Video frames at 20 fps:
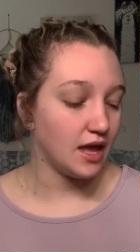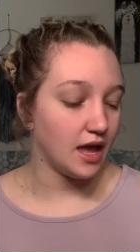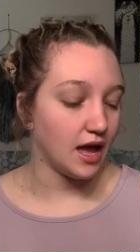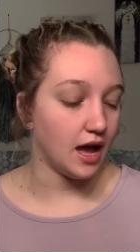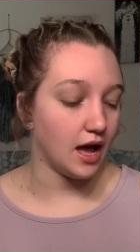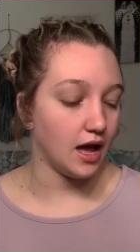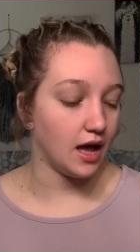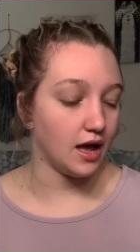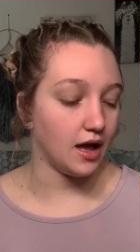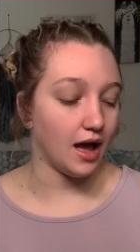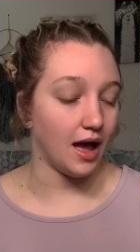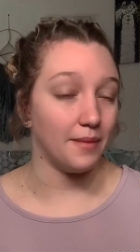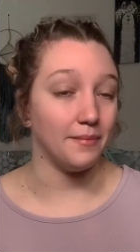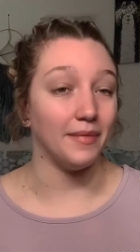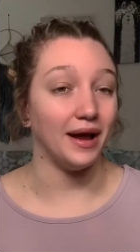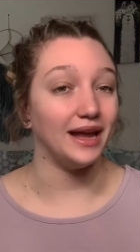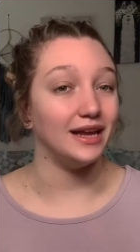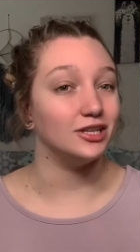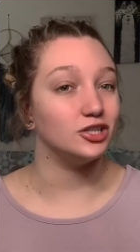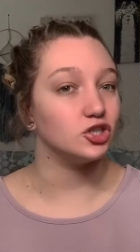I
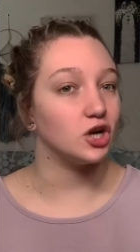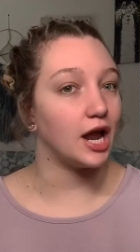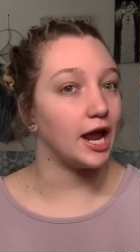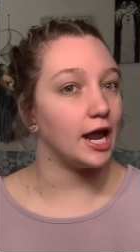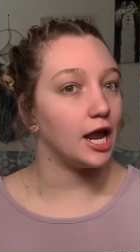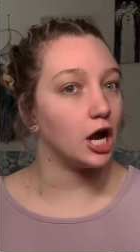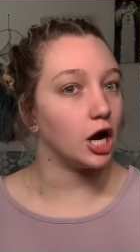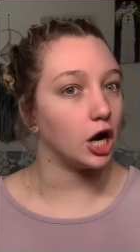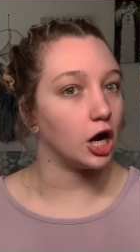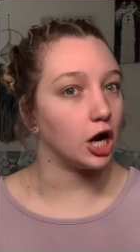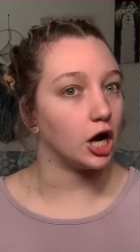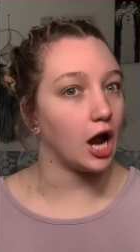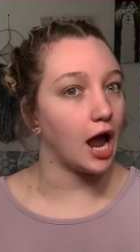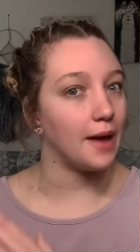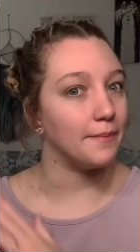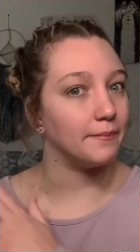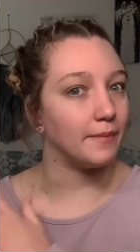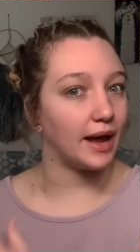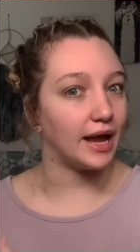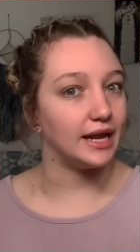might try her. I
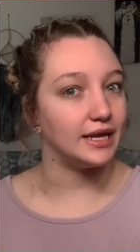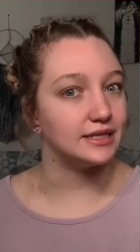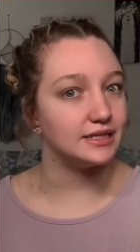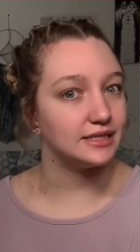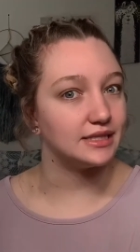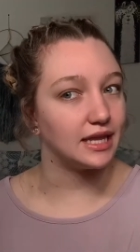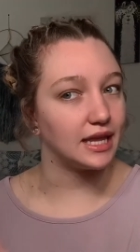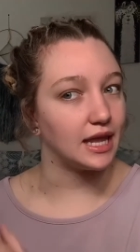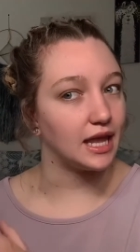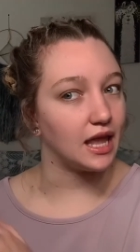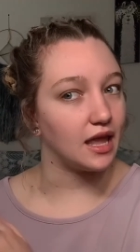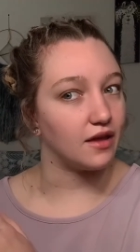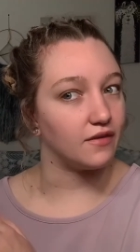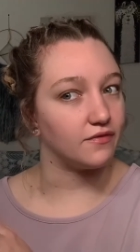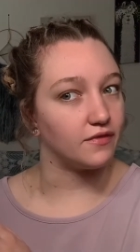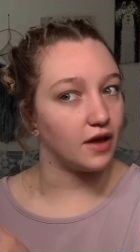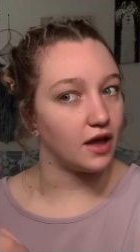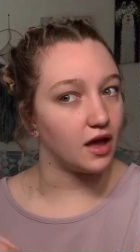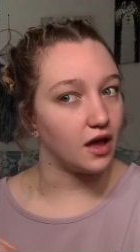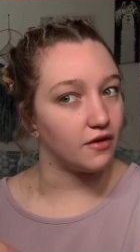might see if
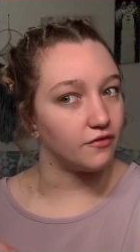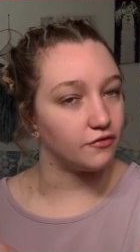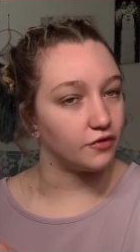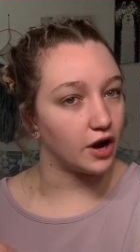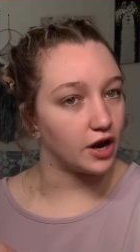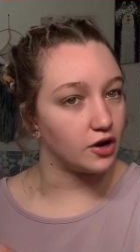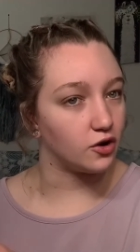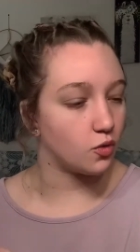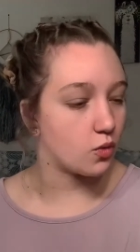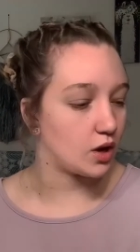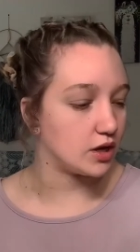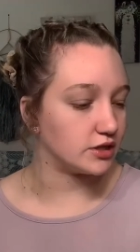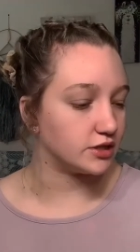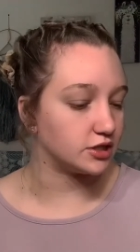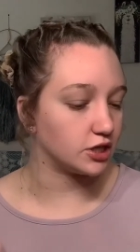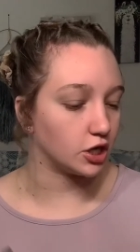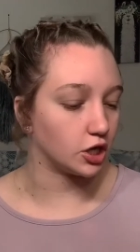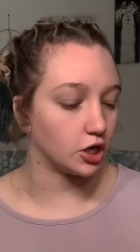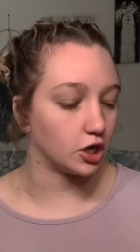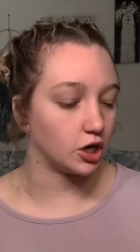a friend wants
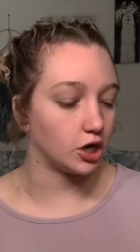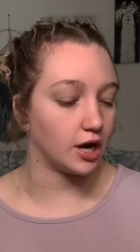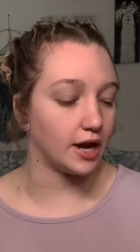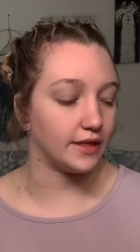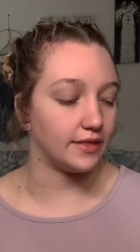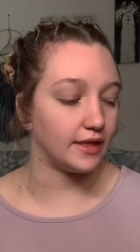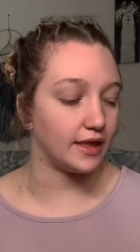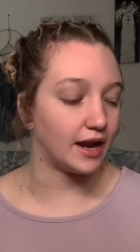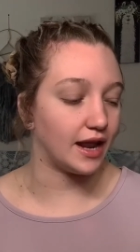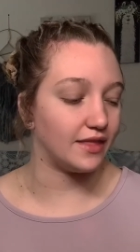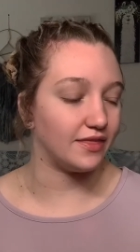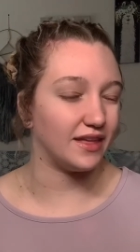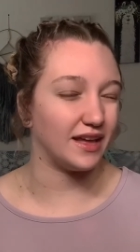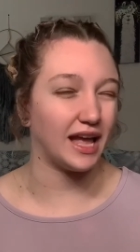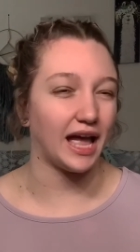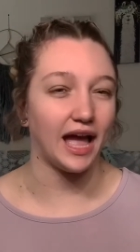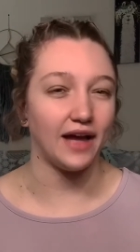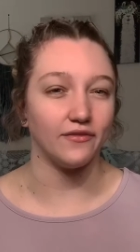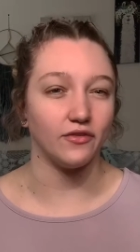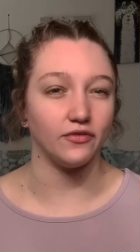her, and then I think
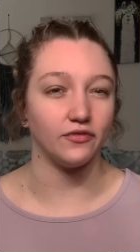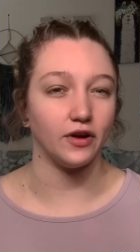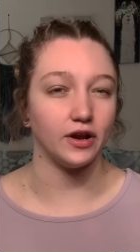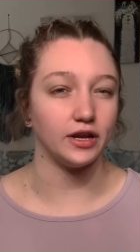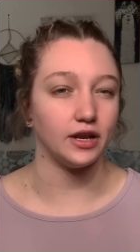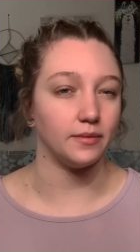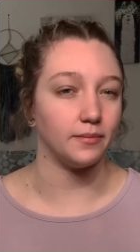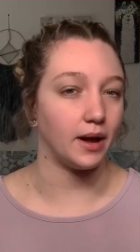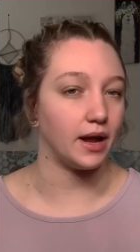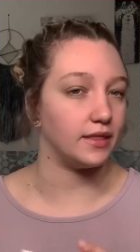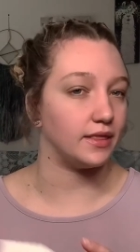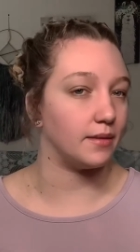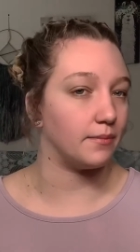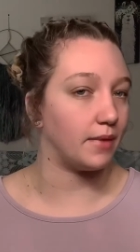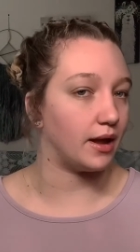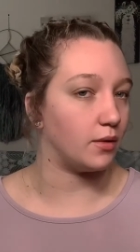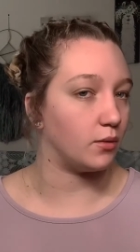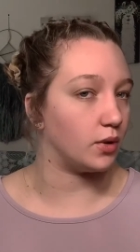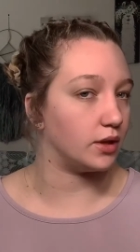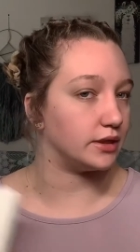I have a friend in mind that
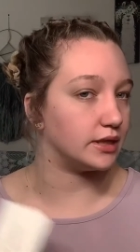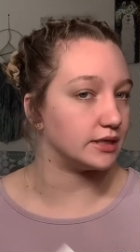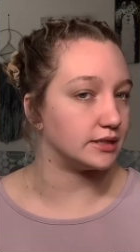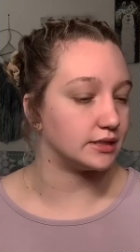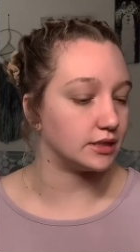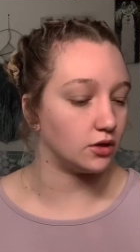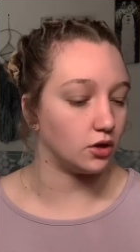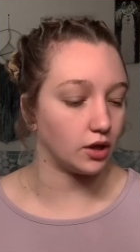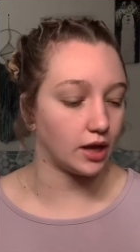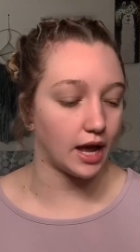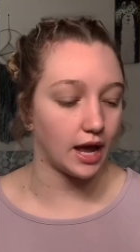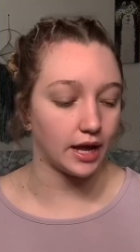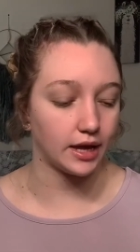might want this little guy.